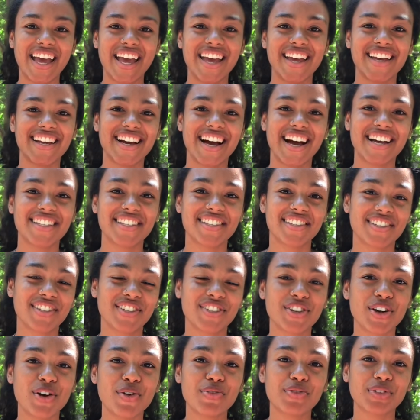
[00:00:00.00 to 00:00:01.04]
Hey guys, it's
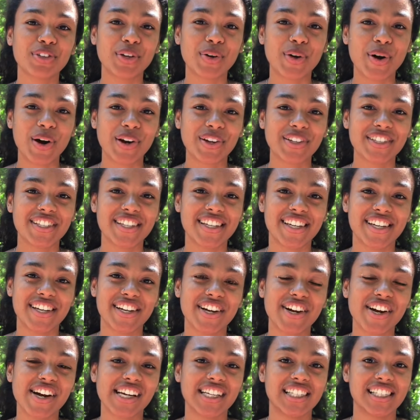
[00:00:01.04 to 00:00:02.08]
Indigo Flow Arts
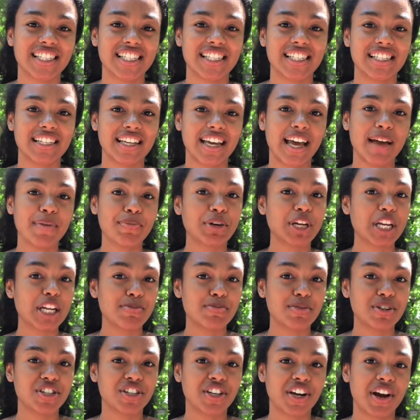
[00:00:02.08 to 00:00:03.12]
here, and today I'm going to
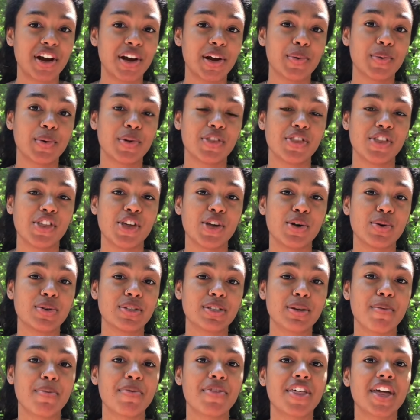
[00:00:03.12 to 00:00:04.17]
be sharing with you
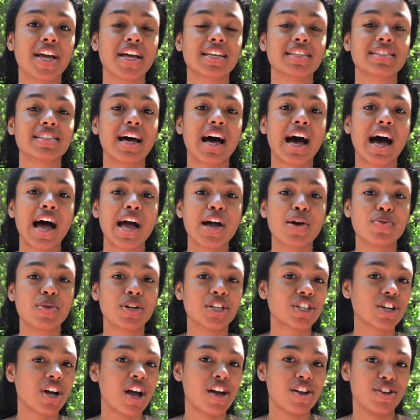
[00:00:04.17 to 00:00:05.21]
some things I
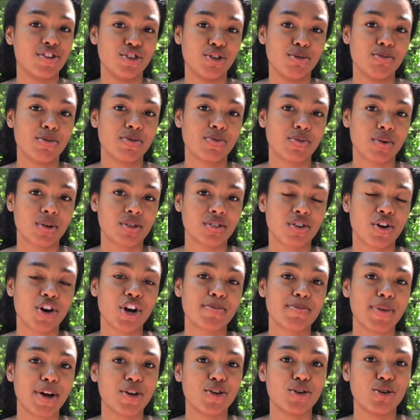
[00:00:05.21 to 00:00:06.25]
wish I knew before
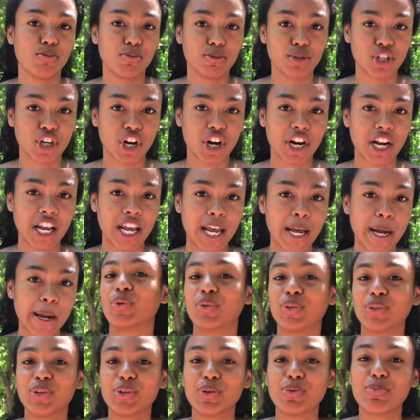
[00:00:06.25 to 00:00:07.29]
starting my hoop journey.
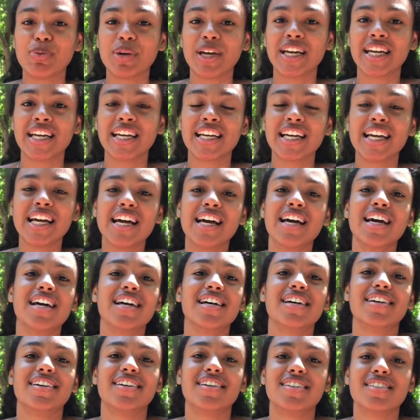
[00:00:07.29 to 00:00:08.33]
Hula hooping
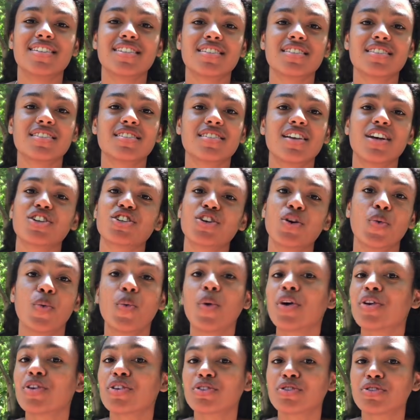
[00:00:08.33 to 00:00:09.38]
is such a
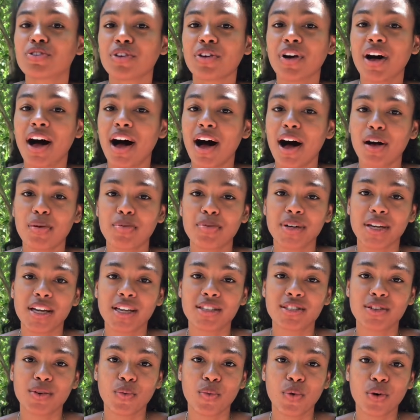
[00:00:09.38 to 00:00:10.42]
wonderful hobby,
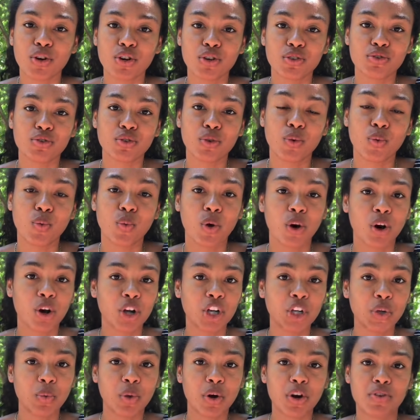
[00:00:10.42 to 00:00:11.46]
it's a wonderful
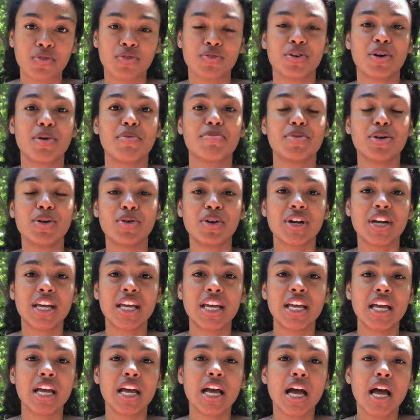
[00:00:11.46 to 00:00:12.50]
world, a wonderful
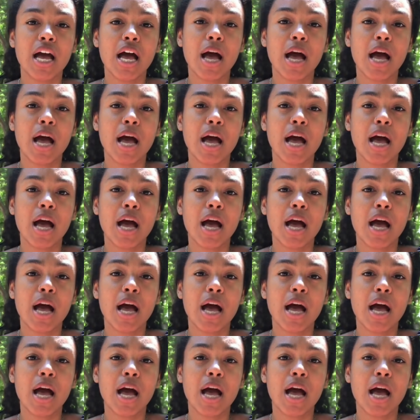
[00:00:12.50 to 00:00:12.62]
community,